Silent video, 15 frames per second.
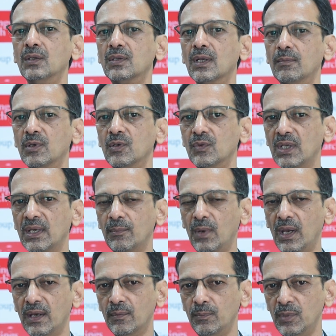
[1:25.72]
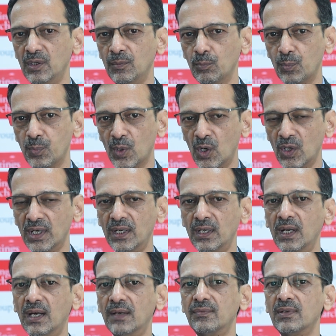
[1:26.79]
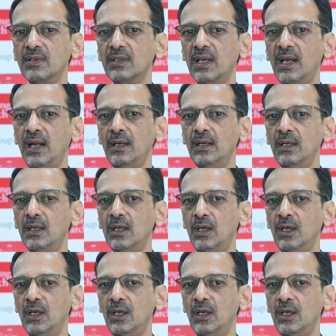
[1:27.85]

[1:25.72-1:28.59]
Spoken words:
some of them have been broadened after that,